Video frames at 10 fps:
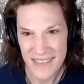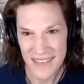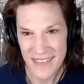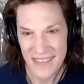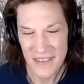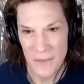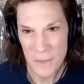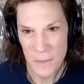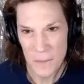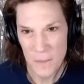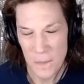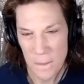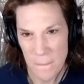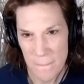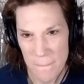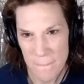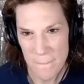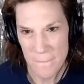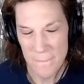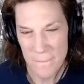
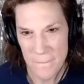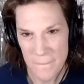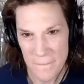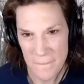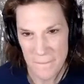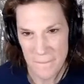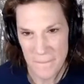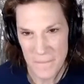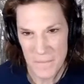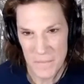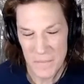(silent)